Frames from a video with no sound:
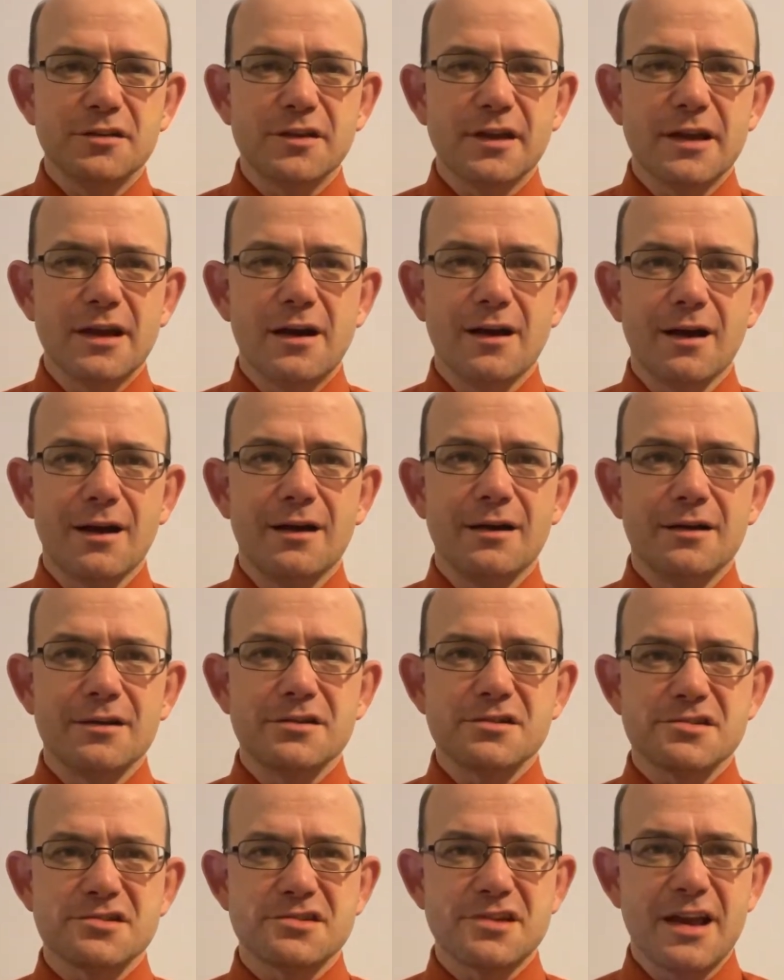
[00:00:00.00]
they ought to
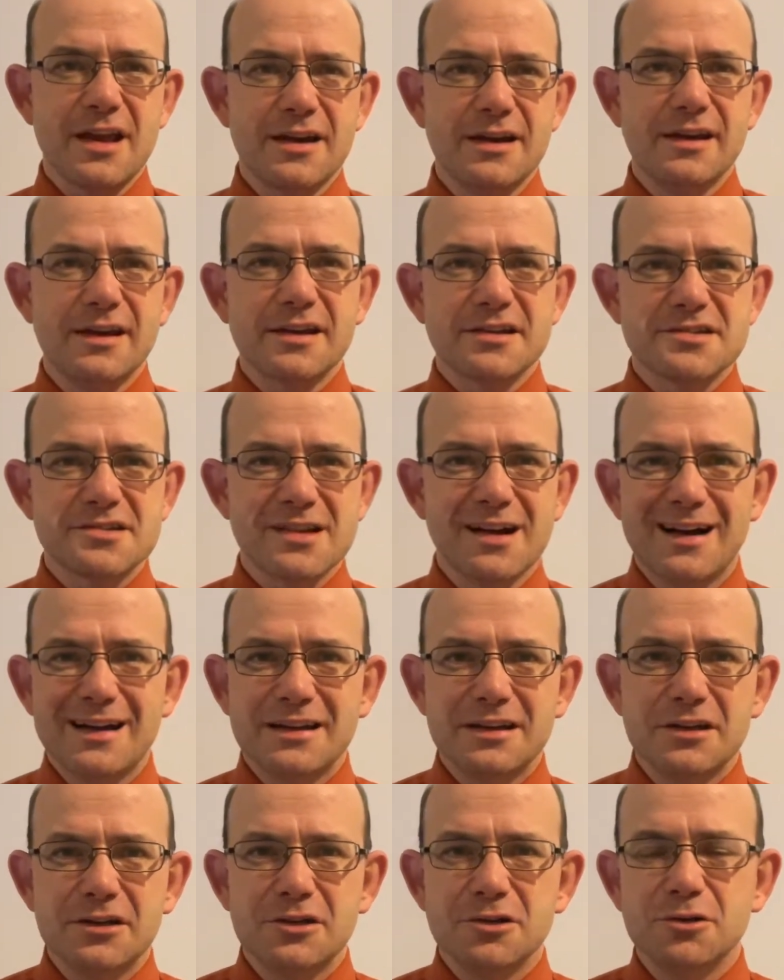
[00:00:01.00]
understand it's
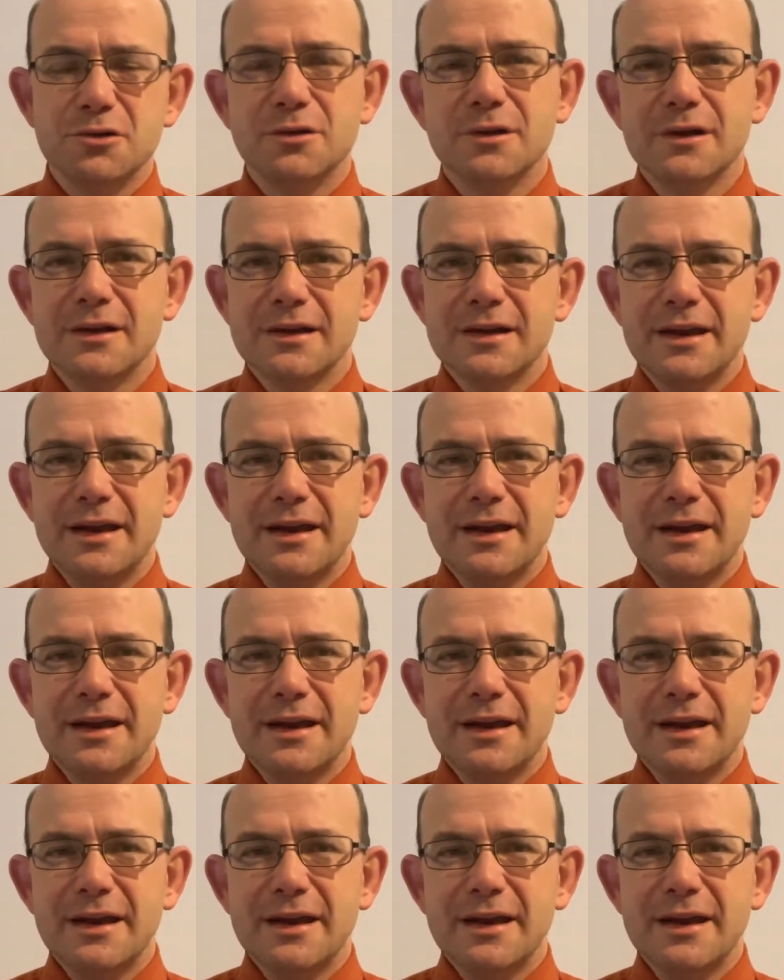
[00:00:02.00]
not you,